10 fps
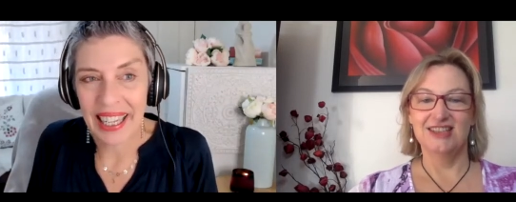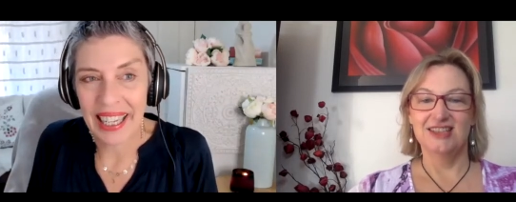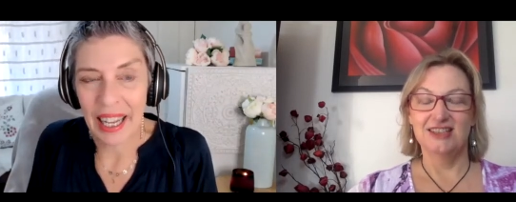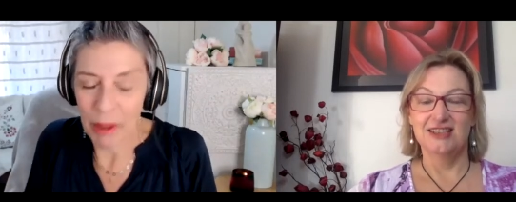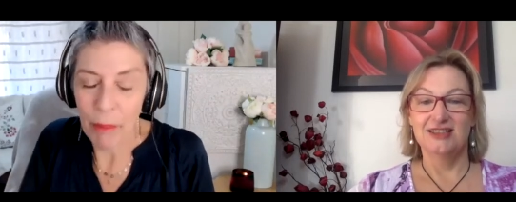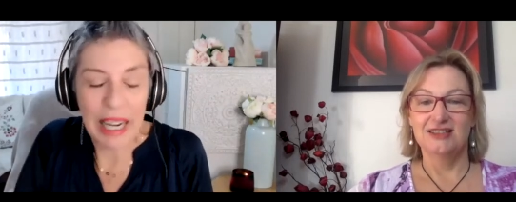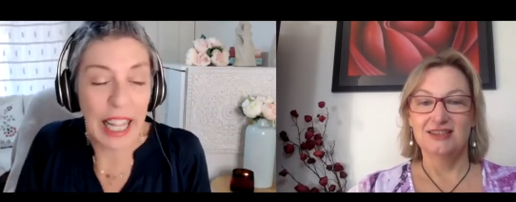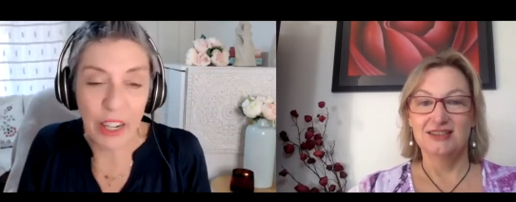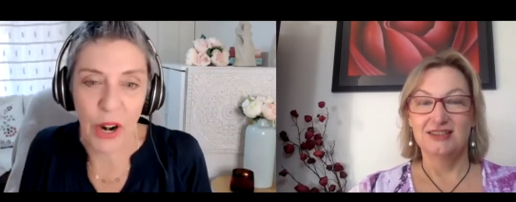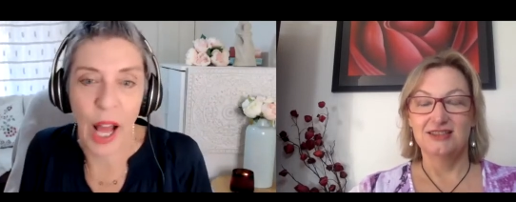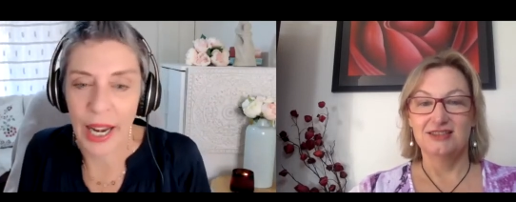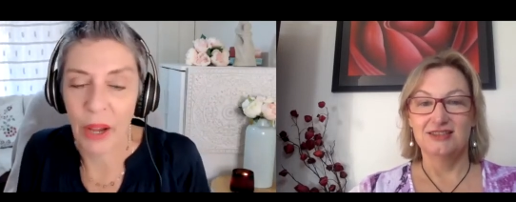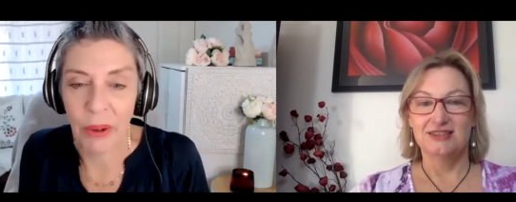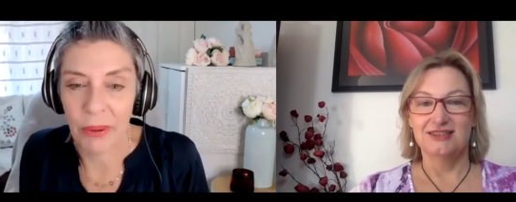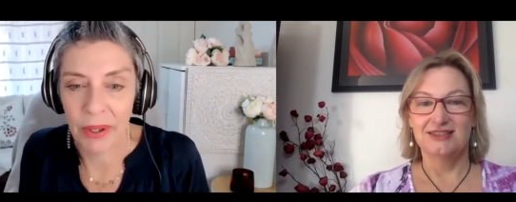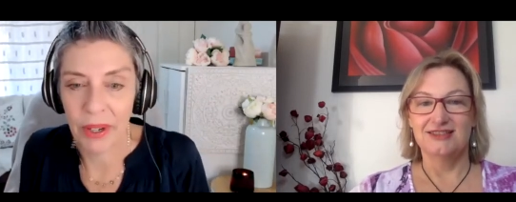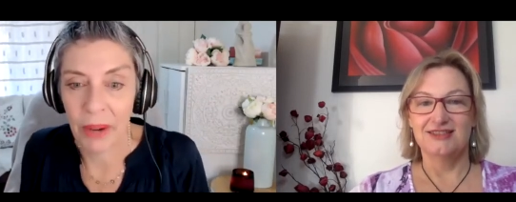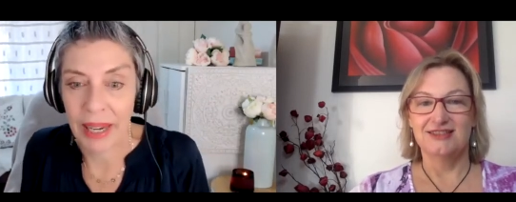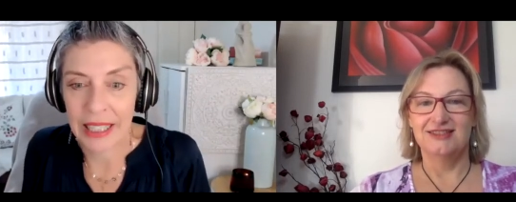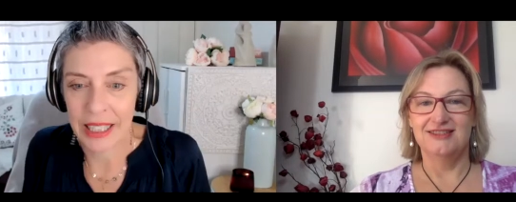Speaker 1: I mean, Linda and I know
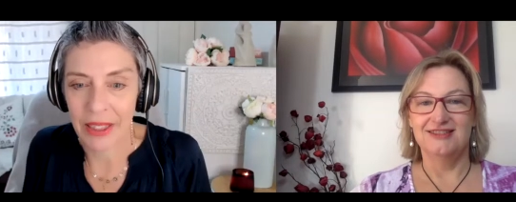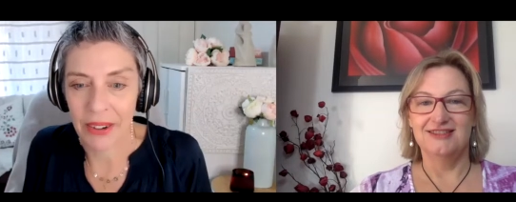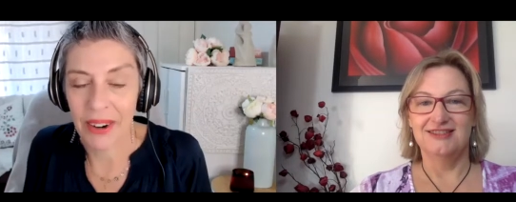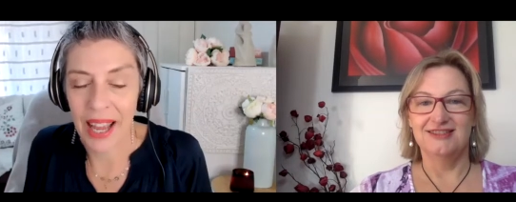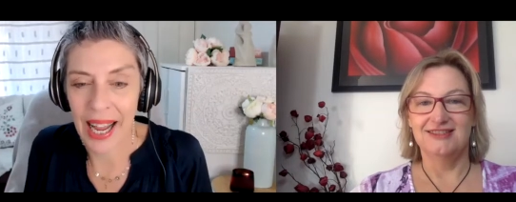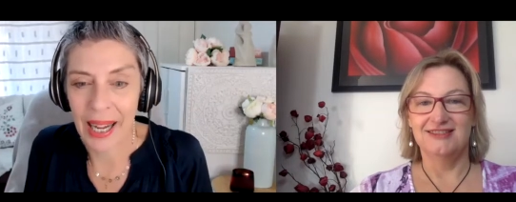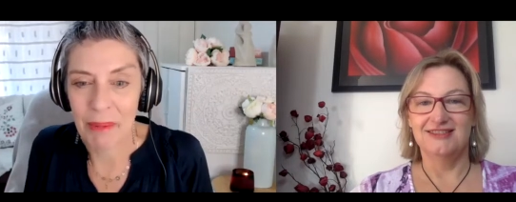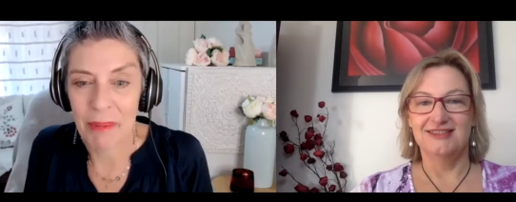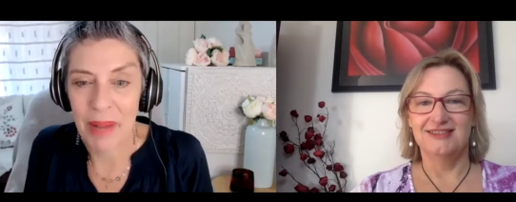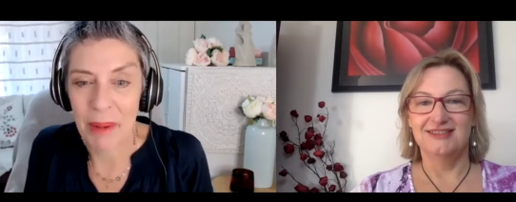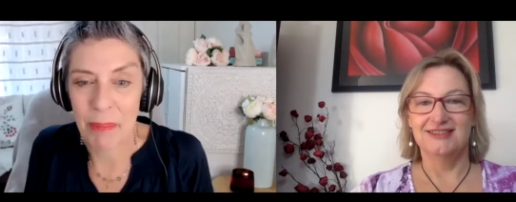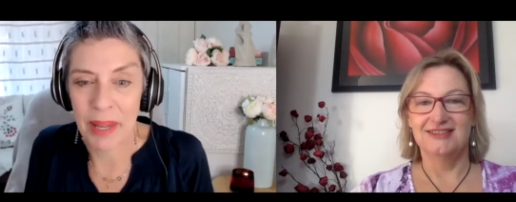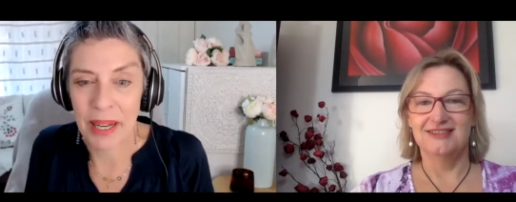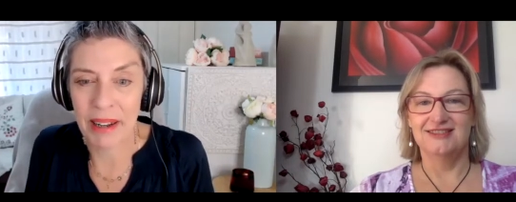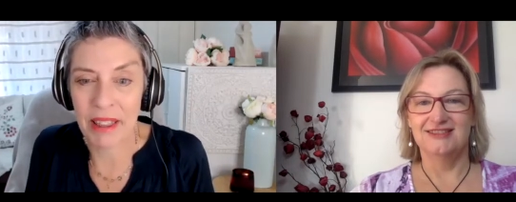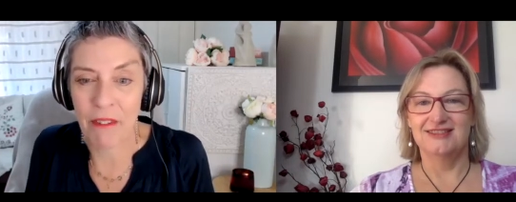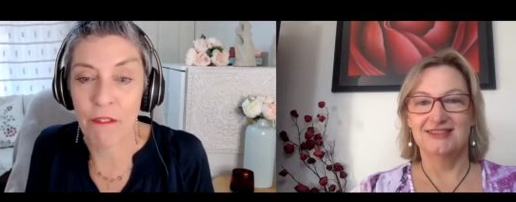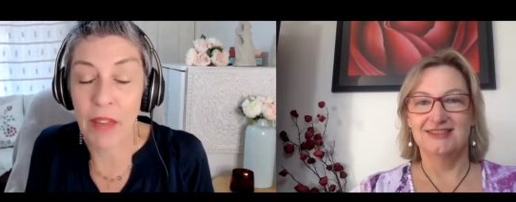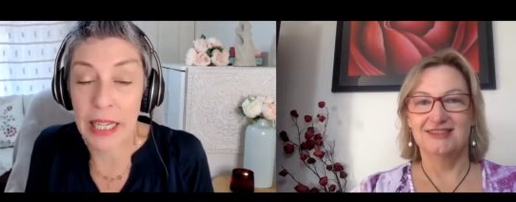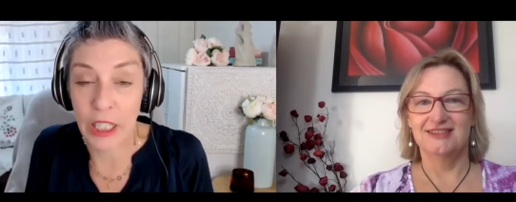know each other, um, but the
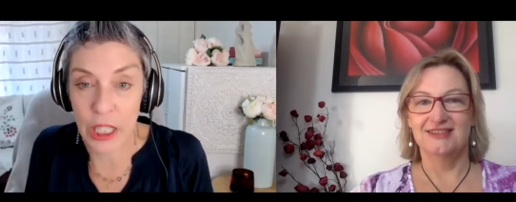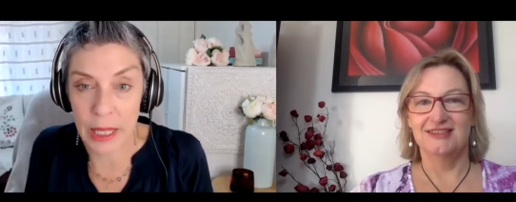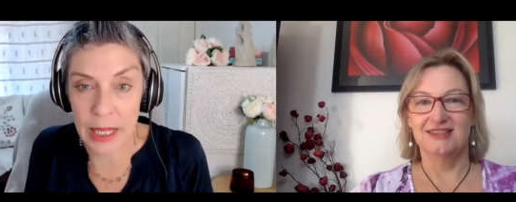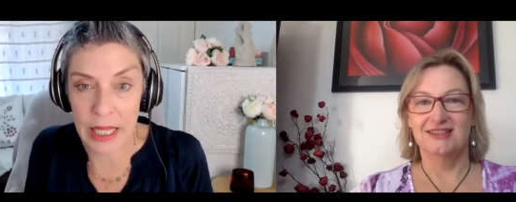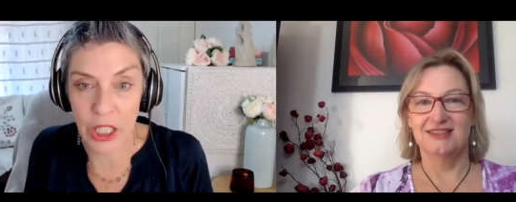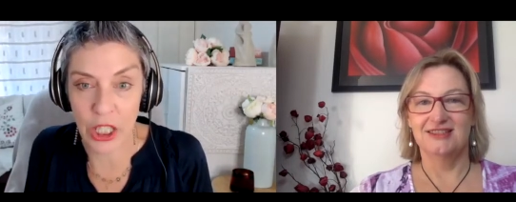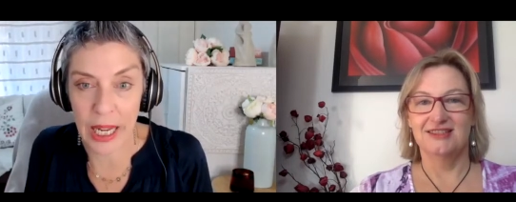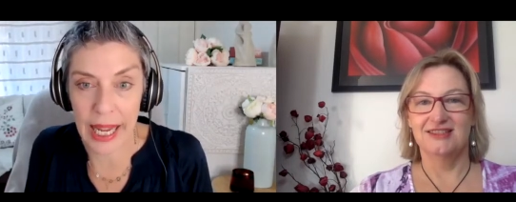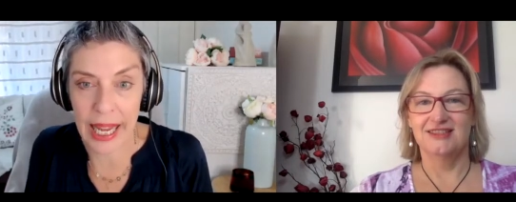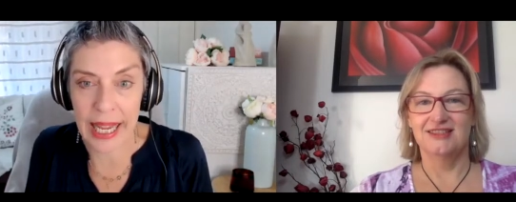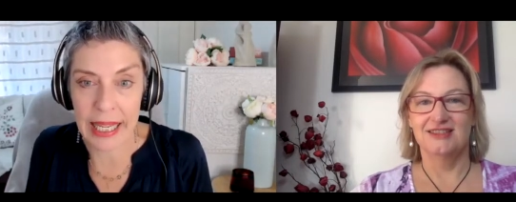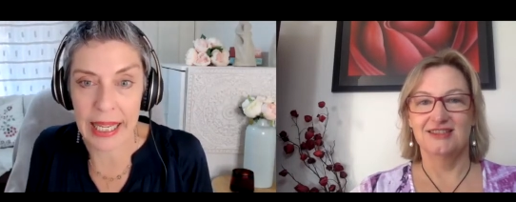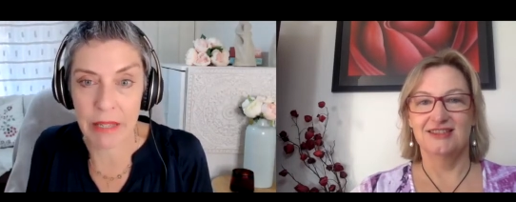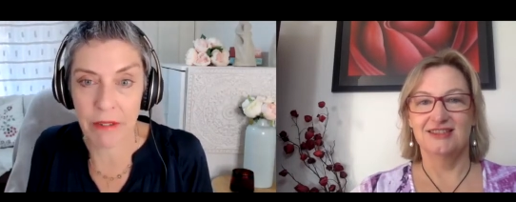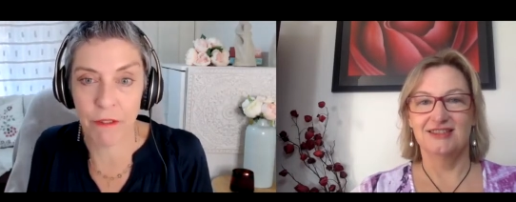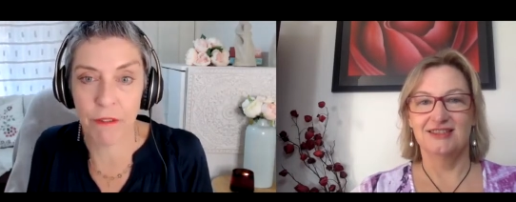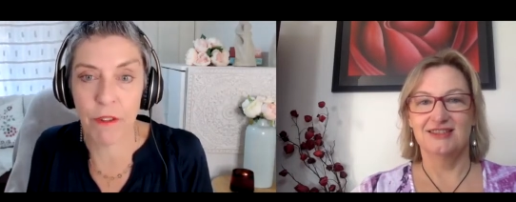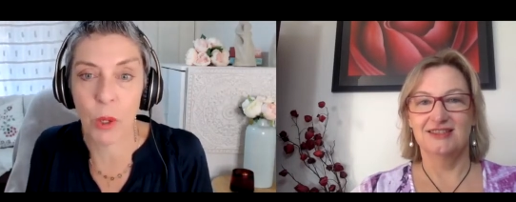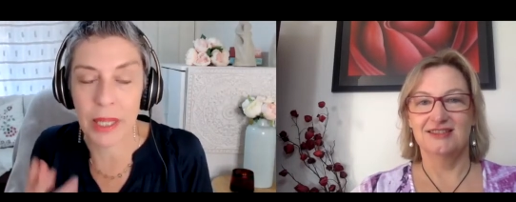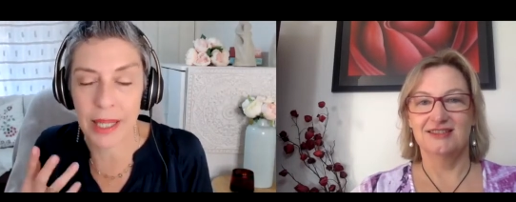features that she is
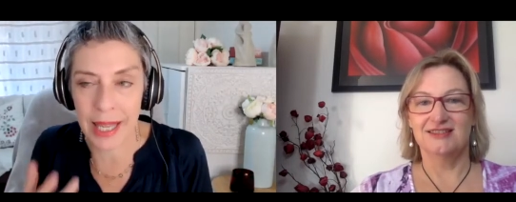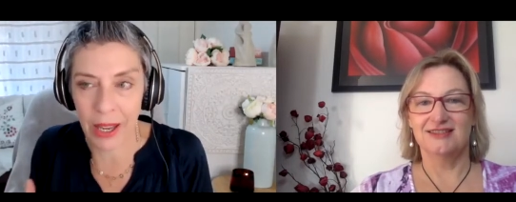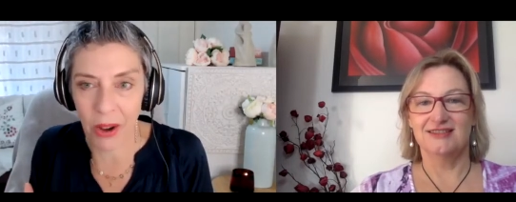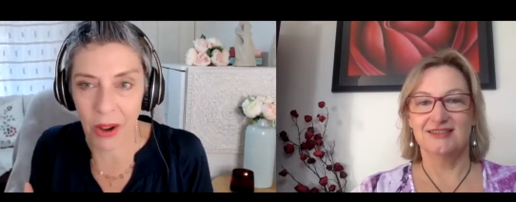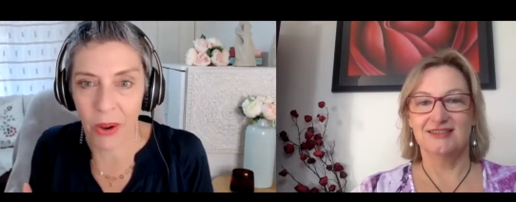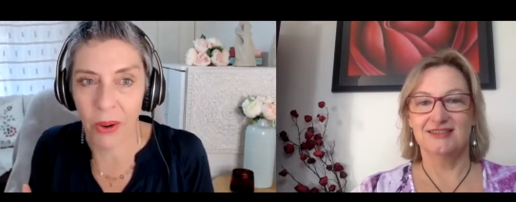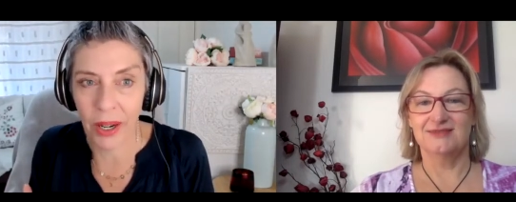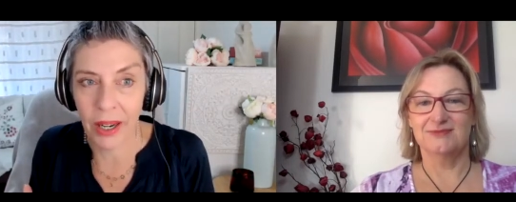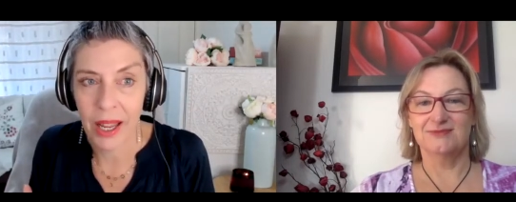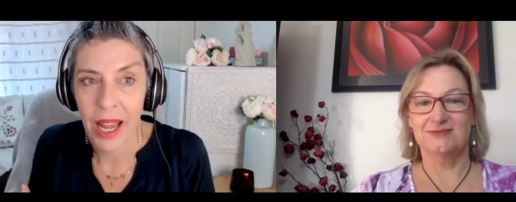focusing on